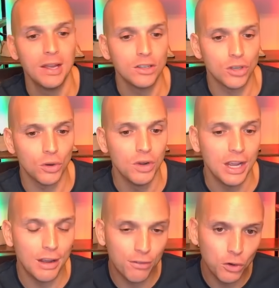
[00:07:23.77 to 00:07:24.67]
So
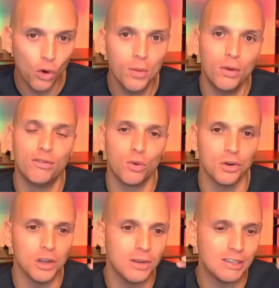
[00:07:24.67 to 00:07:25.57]
if normal
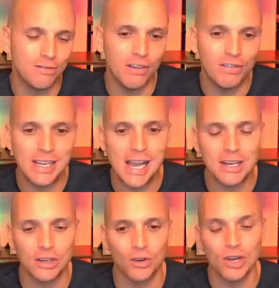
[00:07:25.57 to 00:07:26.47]
for you is 58
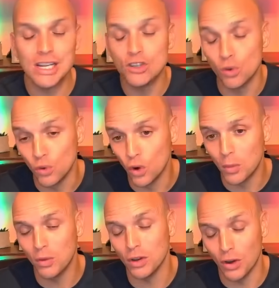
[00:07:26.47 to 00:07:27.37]
degrees, your
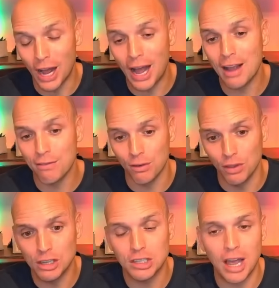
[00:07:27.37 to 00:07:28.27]
normal, your high for
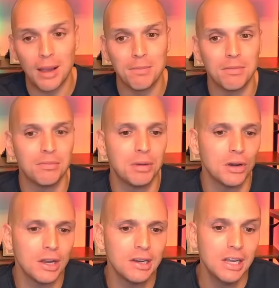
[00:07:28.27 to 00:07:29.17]
this time
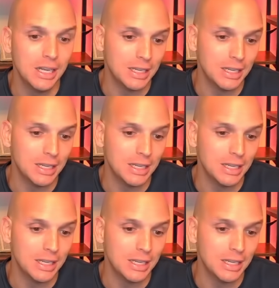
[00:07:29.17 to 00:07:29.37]
period,